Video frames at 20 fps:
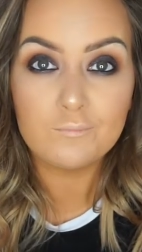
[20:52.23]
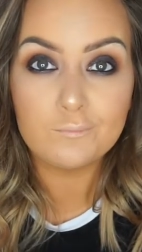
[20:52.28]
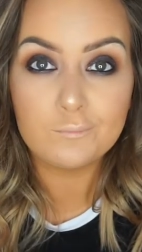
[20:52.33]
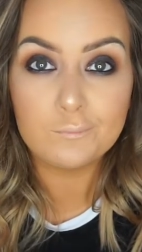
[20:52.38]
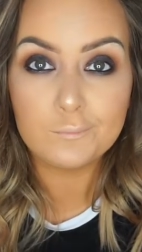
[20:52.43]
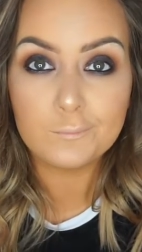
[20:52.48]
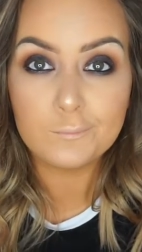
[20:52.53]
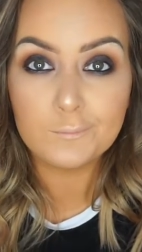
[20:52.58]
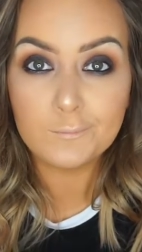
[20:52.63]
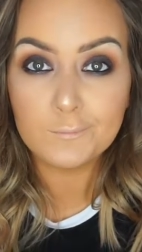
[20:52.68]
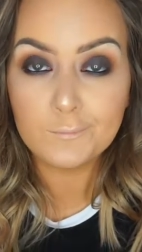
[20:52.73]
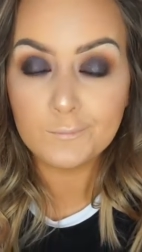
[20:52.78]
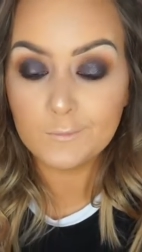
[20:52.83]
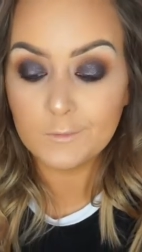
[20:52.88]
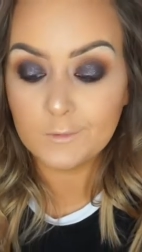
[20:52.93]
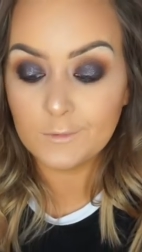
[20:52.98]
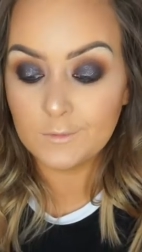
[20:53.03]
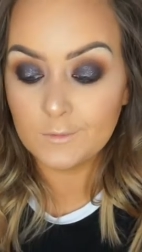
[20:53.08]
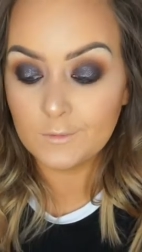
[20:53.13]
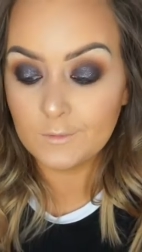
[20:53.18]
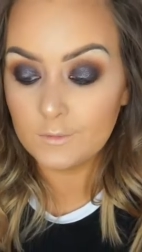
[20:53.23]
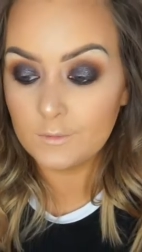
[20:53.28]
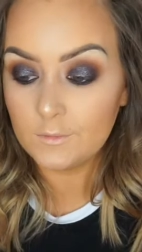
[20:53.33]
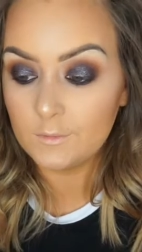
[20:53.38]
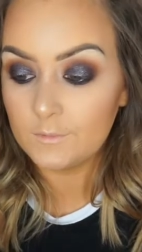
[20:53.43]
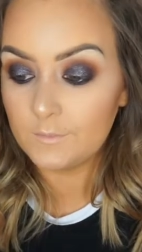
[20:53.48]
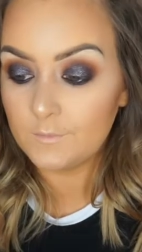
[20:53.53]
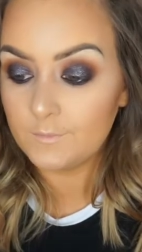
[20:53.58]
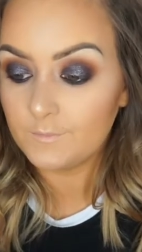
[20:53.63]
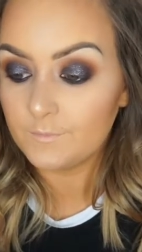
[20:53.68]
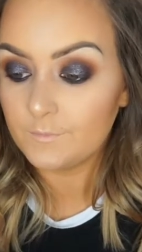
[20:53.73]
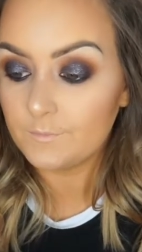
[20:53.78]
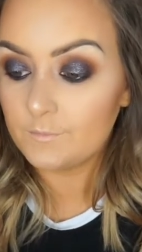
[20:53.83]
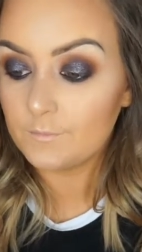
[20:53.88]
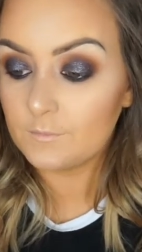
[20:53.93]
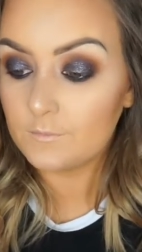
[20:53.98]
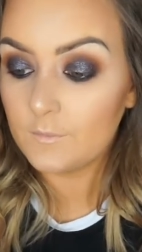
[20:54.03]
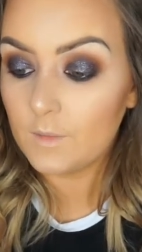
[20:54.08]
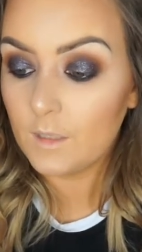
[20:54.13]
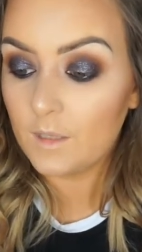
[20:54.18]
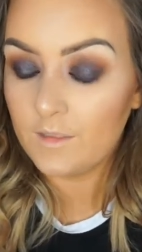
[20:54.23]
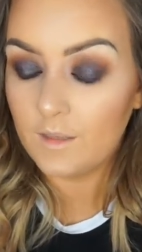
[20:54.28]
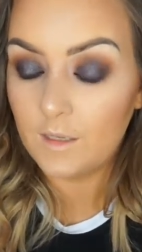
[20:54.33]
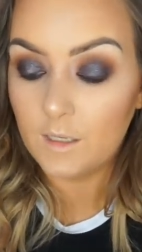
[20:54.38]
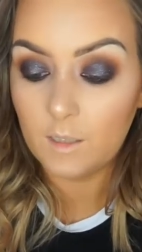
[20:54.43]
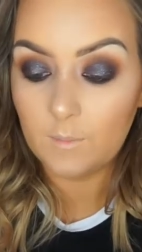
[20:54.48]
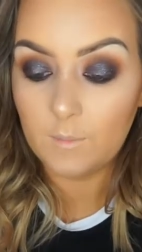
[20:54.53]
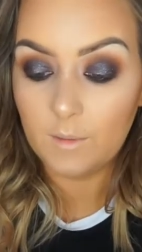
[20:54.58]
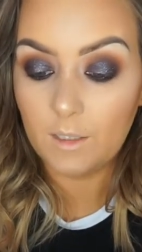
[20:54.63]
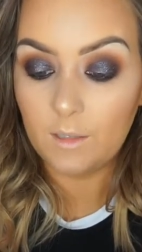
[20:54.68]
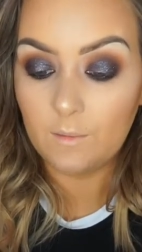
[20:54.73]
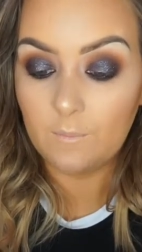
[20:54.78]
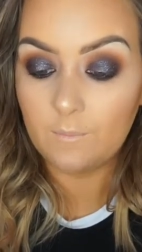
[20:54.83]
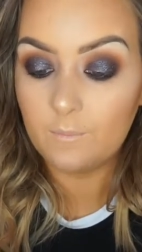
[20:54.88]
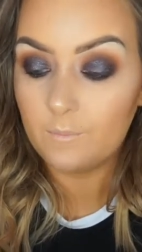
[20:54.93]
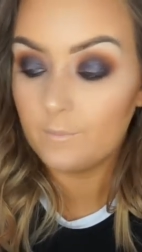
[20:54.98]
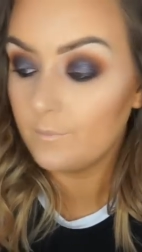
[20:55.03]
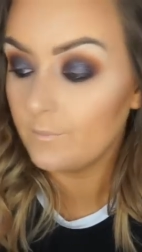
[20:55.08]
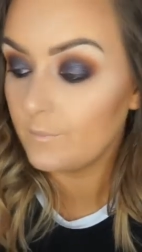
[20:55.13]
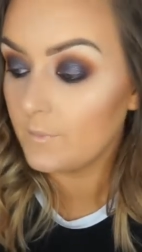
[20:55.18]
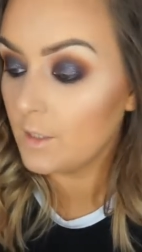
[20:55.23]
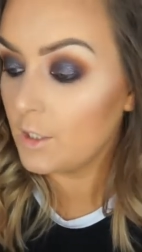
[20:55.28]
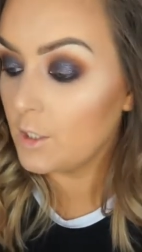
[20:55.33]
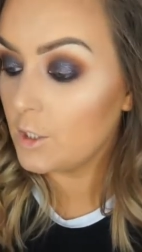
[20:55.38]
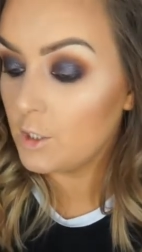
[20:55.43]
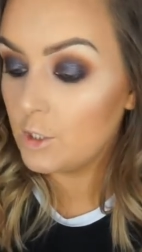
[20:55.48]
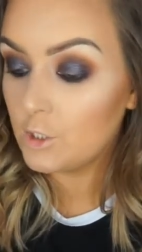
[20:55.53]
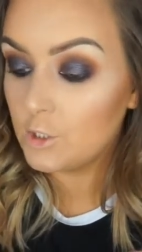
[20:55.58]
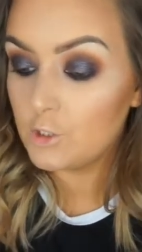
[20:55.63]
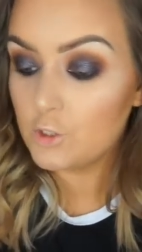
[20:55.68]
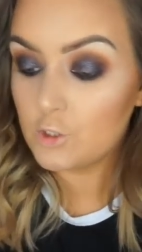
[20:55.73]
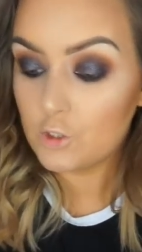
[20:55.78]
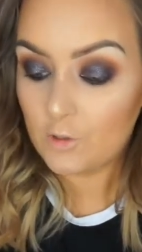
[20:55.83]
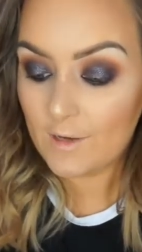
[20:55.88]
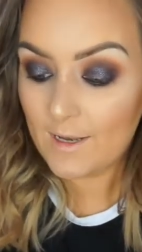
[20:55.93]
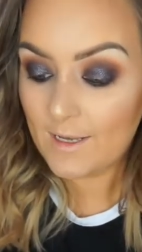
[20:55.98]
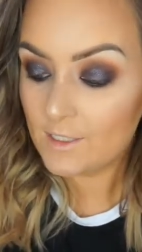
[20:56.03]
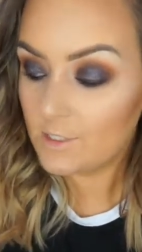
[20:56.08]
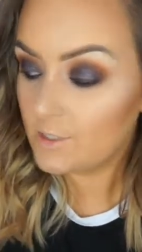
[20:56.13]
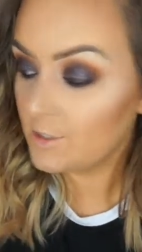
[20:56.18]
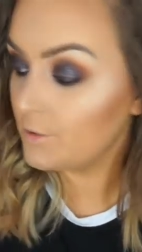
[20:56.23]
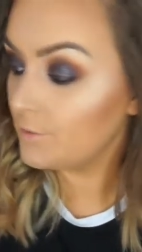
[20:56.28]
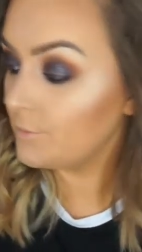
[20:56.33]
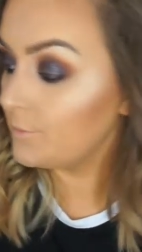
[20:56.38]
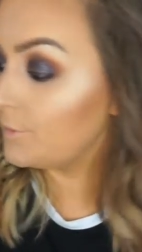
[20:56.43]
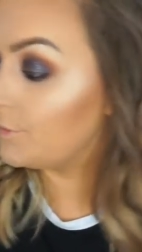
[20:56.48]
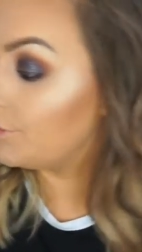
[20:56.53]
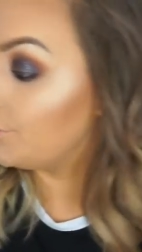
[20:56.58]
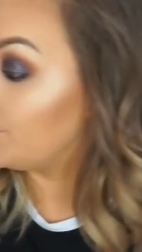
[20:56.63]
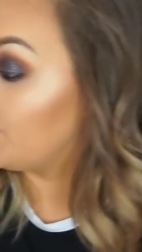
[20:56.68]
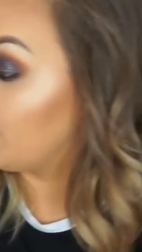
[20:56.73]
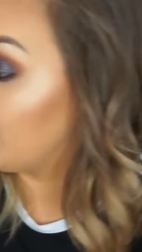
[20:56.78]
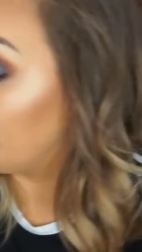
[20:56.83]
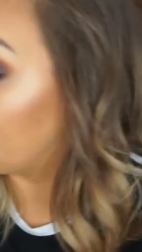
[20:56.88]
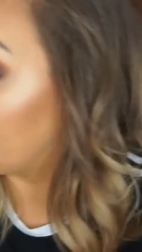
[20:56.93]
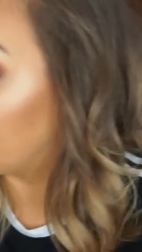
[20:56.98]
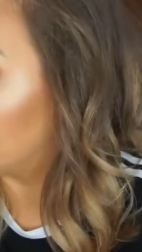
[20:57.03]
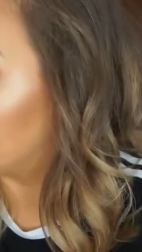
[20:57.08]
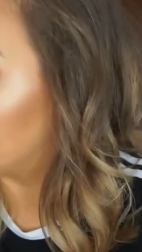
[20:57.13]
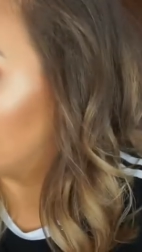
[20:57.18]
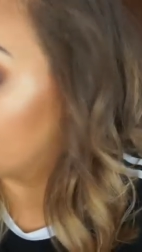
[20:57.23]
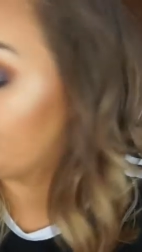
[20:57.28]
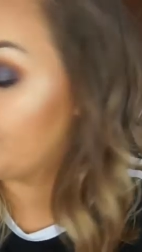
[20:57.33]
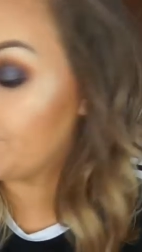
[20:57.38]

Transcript: I think I might. Scratch it, we're doing liner.